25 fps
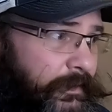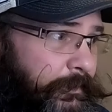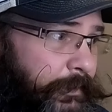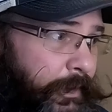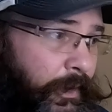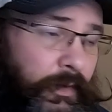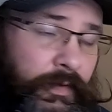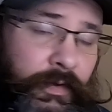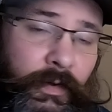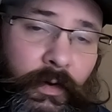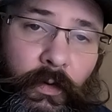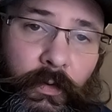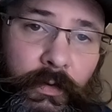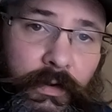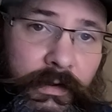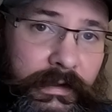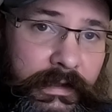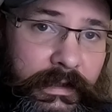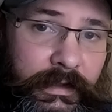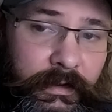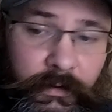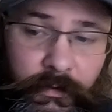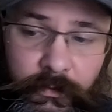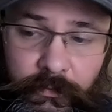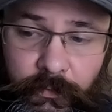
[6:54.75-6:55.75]
they both hold a
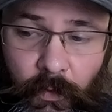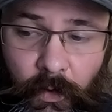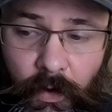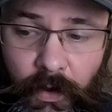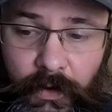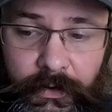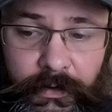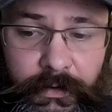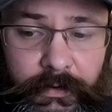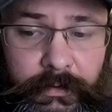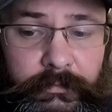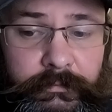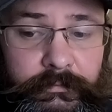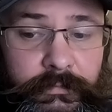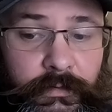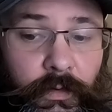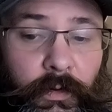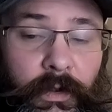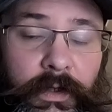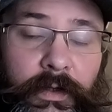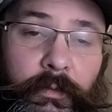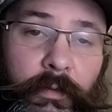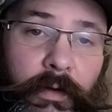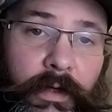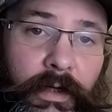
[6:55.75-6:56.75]
liter of water
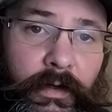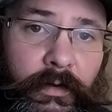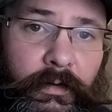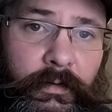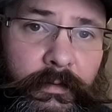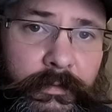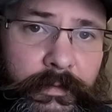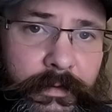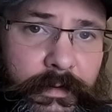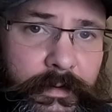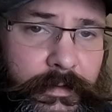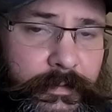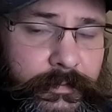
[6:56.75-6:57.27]
quite well.